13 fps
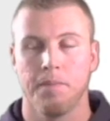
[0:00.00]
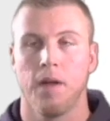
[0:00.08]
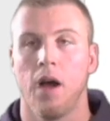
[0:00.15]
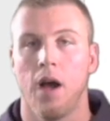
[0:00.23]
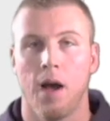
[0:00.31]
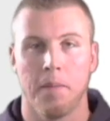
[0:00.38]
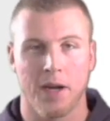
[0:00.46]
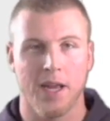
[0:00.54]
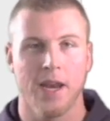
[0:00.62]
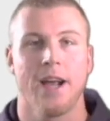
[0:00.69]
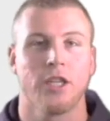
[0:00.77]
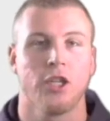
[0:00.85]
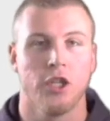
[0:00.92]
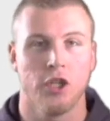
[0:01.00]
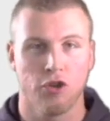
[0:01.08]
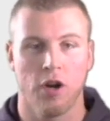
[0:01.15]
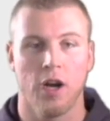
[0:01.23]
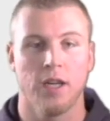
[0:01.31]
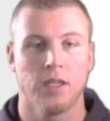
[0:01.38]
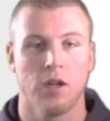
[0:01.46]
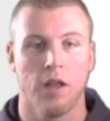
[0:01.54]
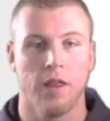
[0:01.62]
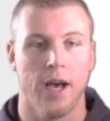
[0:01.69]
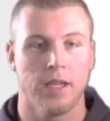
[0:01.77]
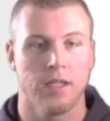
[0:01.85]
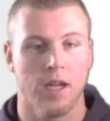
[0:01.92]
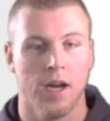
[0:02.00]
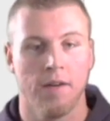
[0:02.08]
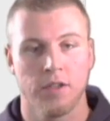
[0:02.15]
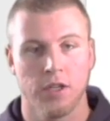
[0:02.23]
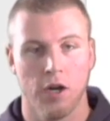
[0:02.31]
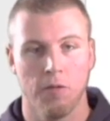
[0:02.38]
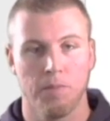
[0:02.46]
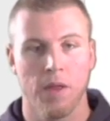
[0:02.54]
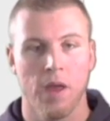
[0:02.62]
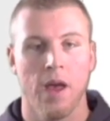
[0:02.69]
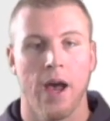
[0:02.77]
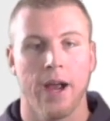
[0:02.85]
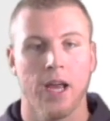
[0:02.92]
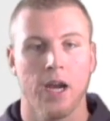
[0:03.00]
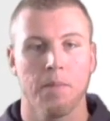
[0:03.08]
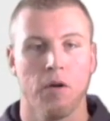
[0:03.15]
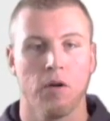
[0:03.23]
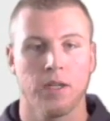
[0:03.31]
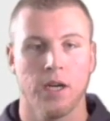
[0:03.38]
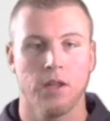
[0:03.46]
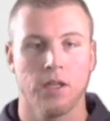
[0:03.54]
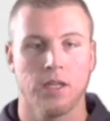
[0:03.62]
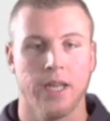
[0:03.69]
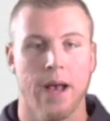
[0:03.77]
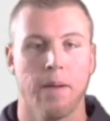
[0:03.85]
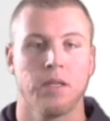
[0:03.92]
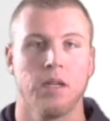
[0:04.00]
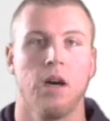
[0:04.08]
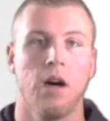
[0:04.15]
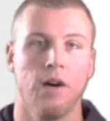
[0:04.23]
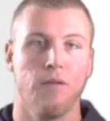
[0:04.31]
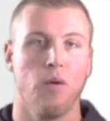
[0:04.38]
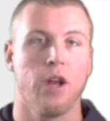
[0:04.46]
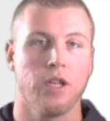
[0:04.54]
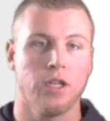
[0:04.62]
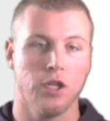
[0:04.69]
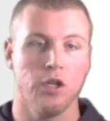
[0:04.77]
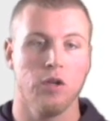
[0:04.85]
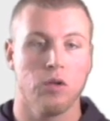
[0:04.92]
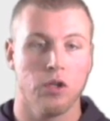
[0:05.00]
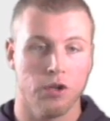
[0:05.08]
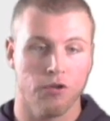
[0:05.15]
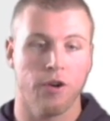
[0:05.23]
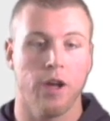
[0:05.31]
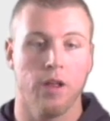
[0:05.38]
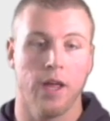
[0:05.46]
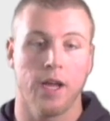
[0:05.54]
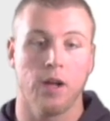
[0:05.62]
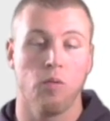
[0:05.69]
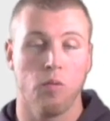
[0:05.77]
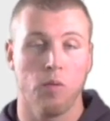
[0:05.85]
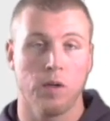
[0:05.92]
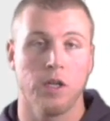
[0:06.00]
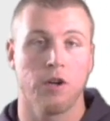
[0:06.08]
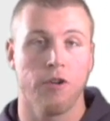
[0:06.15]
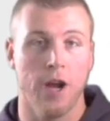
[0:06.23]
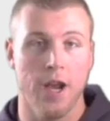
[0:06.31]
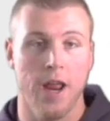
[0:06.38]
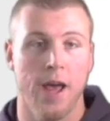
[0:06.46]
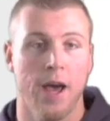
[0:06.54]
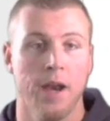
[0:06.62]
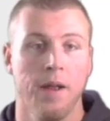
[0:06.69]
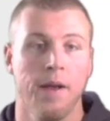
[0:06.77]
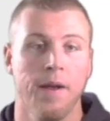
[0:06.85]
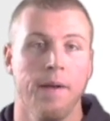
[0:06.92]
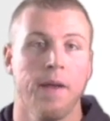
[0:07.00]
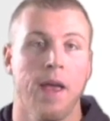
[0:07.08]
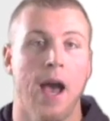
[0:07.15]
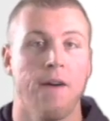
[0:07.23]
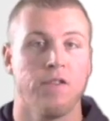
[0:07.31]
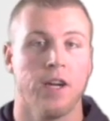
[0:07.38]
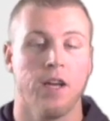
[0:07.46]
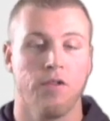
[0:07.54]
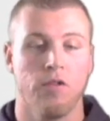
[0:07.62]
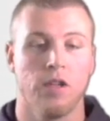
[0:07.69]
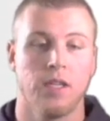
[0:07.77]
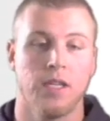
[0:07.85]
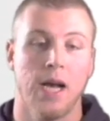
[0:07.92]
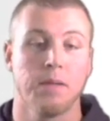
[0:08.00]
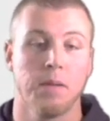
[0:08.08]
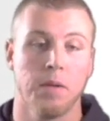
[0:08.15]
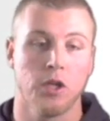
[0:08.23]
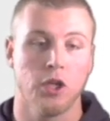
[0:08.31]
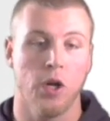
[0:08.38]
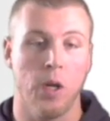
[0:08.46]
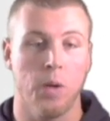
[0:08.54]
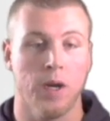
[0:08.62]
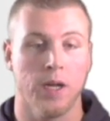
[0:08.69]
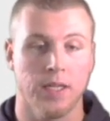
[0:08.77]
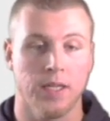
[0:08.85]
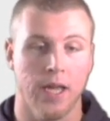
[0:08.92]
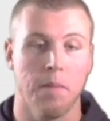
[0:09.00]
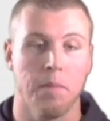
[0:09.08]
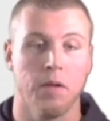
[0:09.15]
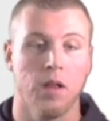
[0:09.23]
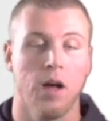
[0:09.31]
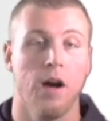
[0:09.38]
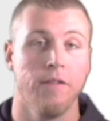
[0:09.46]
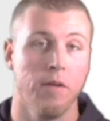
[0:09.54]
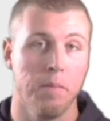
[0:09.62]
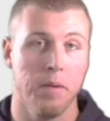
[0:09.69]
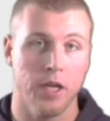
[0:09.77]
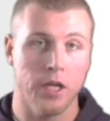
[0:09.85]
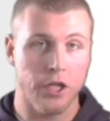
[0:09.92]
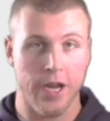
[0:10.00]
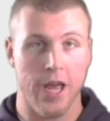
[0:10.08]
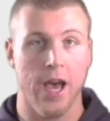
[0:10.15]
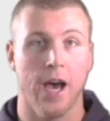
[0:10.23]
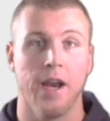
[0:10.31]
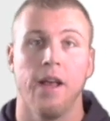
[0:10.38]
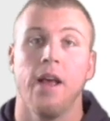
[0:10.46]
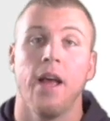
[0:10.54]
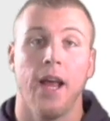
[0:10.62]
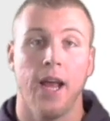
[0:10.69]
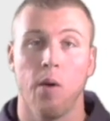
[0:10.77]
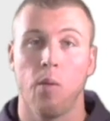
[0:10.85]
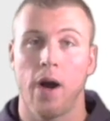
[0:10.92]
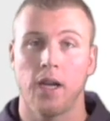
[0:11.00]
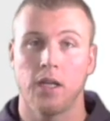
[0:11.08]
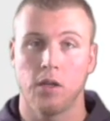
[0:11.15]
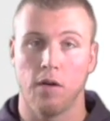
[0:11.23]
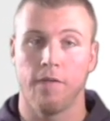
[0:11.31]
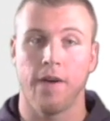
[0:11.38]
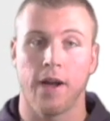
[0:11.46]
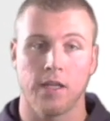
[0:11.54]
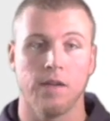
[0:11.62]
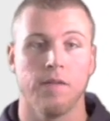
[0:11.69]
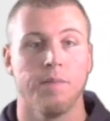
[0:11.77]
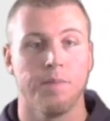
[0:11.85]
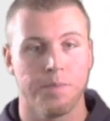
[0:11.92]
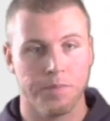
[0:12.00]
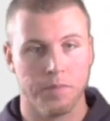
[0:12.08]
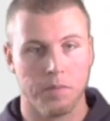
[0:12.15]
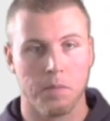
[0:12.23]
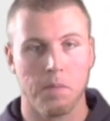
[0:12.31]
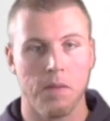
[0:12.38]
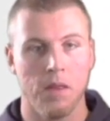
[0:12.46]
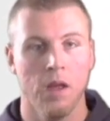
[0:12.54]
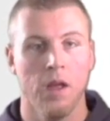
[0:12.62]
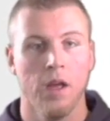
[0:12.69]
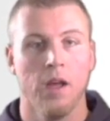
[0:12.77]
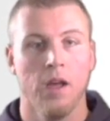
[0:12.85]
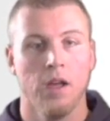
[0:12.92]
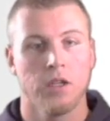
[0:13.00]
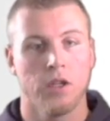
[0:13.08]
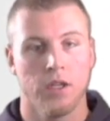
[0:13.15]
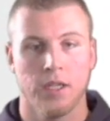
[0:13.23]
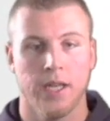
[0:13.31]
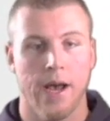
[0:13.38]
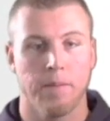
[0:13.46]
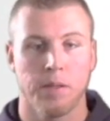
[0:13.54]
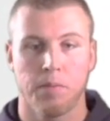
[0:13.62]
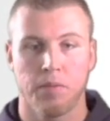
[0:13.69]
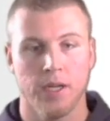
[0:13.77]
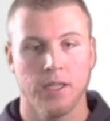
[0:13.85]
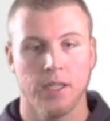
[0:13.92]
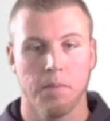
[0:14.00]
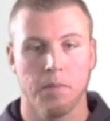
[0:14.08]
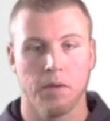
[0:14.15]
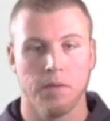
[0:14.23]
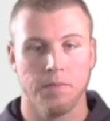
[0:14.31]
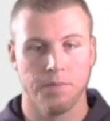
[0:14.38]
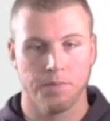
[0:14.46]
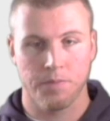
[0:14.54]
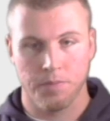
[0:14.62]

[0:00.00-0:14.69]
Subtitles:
a connection, trust, all that stuff. So I kind of broke down the steps of what to do to create an ad. After I get through the steps, I'm going to show you an example of a Billy Jean ad and why it's so effective. So the steps, pretty simple.